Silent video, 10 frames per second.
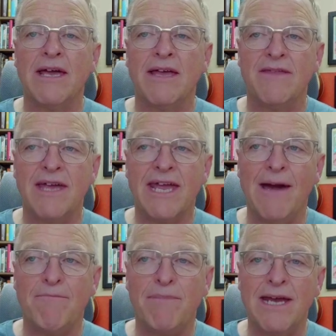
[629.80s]
They
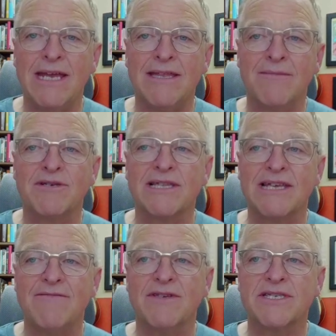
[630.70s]
kept begging them to
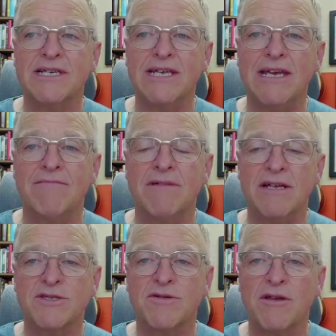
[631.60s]
leave the city.
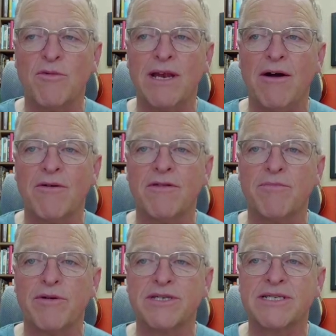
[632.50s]
And so they went out of the
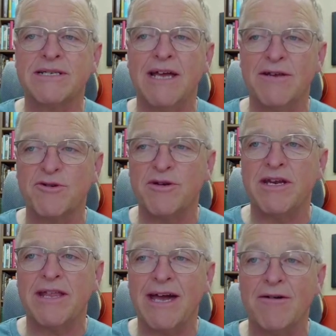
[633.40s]
prison, entered
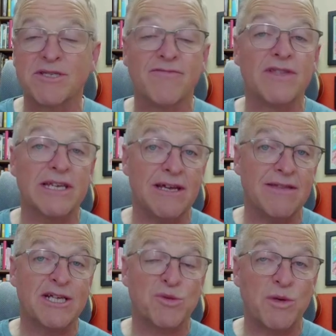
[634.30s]
into the house of Lydia.
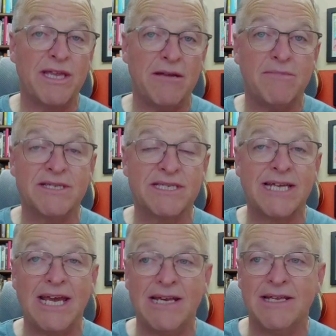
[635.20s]
That's where they had been
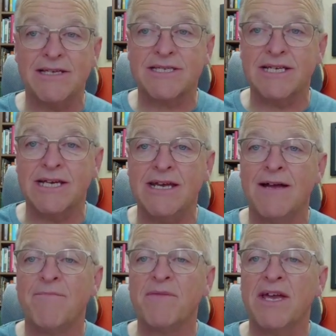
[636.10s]
staying in the city.
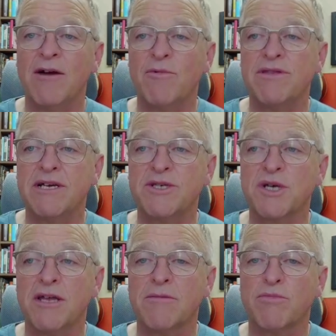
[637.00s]
And when they
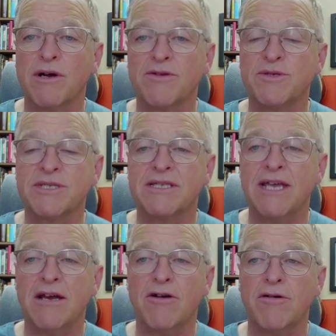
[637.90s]
saw the brothers,
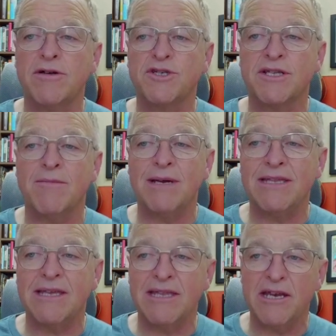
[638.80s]
they encouraged them,
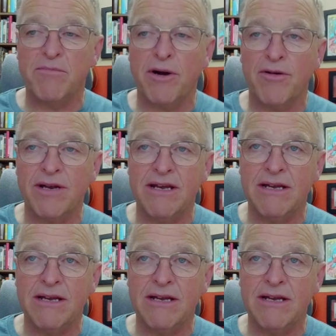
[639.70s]
and then they departed.